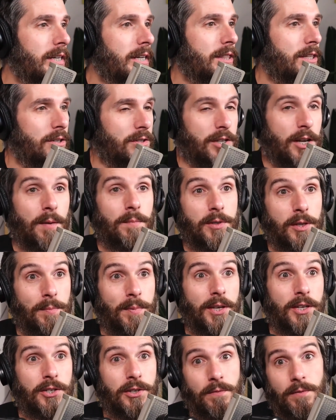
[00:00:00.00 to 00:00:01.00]
There's an
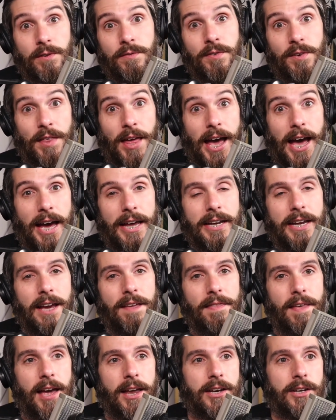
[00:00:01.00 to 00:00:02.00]
MCP server for that,
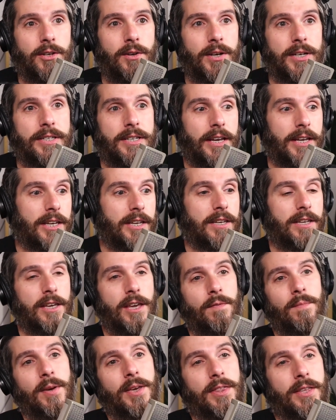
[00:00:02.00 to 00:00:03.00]
and then you could say,
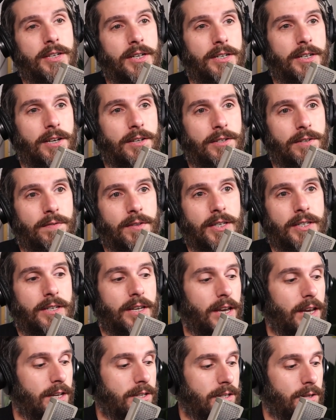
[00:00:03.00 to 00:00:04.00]
"Give me the details of this
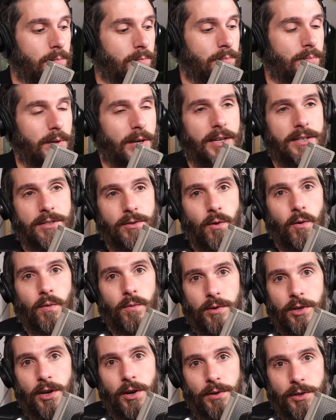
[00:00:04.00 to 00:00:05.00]
GIS," and
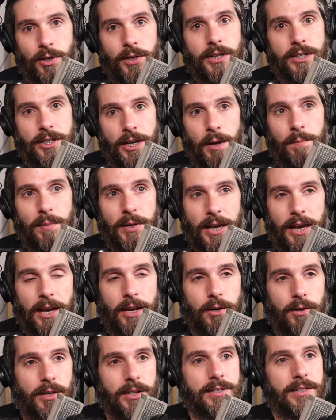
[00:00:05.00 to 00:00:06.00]
and you could type it
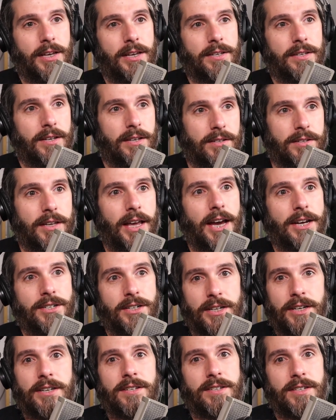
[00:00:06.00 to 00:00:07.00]
in, or you could say
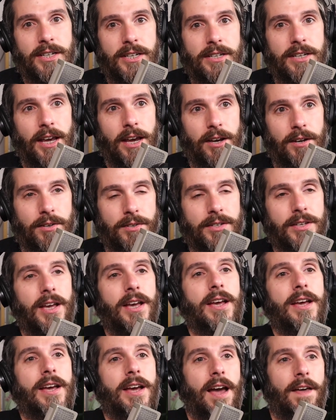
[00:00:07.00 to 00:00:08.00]
/GIS details,
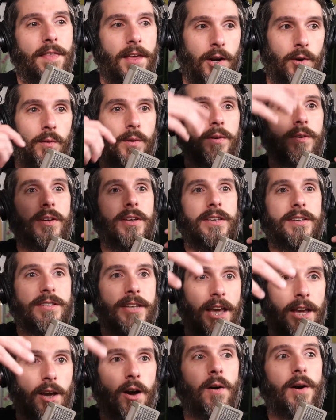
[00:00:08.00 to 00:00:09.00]
and then it will
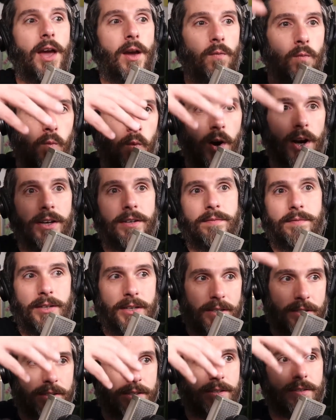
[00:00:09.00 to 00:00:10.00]
say, "Okay, what
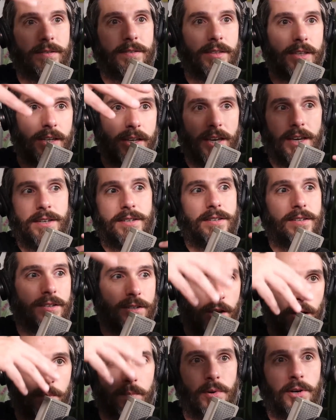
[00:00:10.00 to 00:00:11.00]
is the GIS
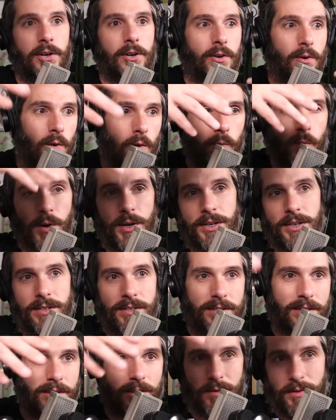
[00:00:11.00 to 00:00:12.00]
number, or what
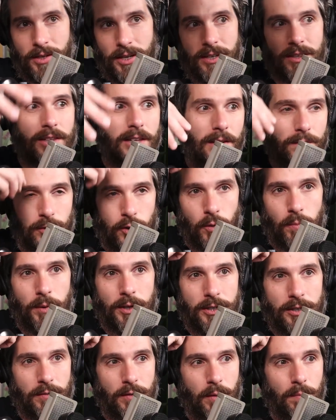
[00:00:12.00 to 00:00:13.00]
is it gives you a
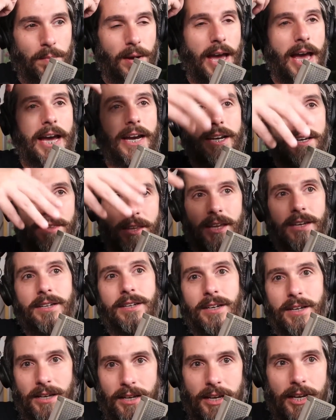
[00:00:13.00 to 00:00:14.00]
bunch of them back, and then
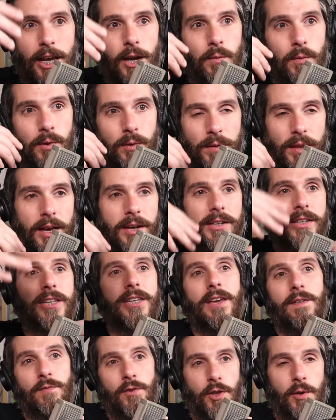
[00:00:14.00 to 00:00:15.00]
it will then
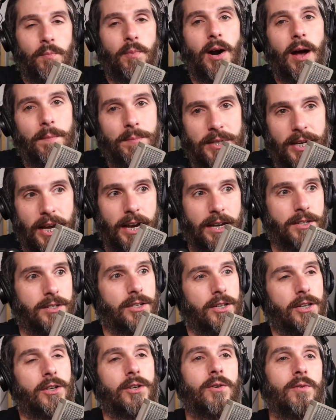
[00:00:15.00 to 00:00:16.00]
give you the prompt to
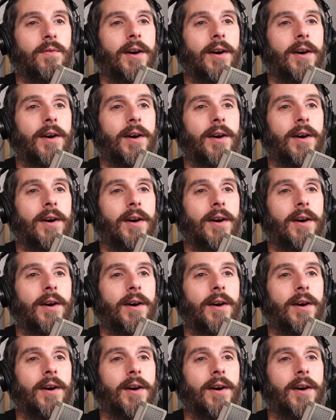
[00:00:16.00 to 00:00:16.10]
execute."